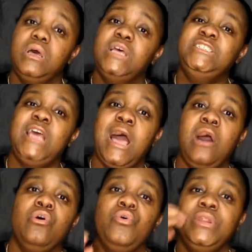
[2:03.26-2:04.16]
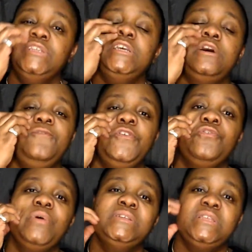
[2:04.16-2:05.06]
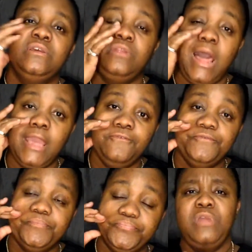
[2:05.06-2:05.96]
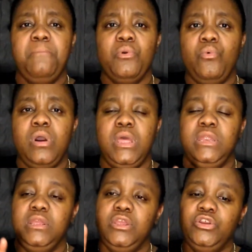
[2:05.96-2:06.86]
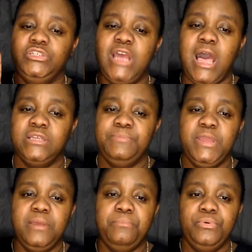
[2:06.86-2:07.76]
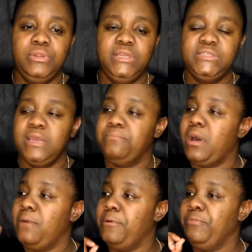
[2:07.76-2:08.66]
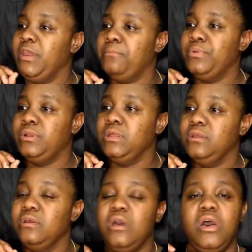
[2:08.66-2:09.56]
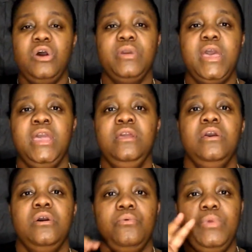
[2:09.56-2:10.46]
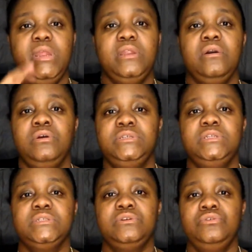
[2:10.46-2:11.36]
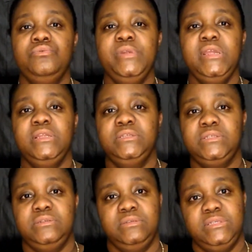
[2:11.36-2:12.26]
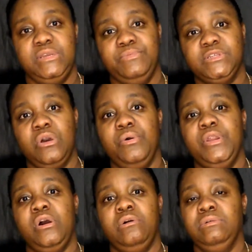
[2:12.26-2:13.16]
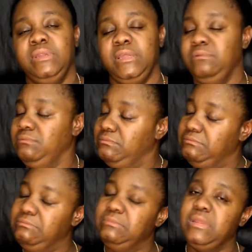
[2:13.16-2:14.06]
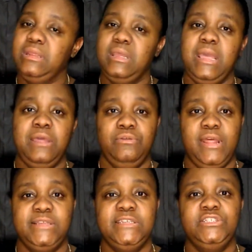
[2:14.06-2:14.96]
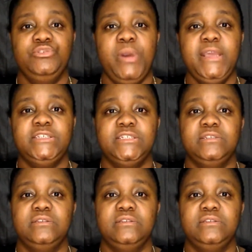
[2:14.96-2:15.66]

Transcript: a child going to jail for the rest of their life. Number one, your child's being bullied. Say, Mom, I'm being bullied. Okay, we need to go to the school. We need to see what's going on and handle that situation.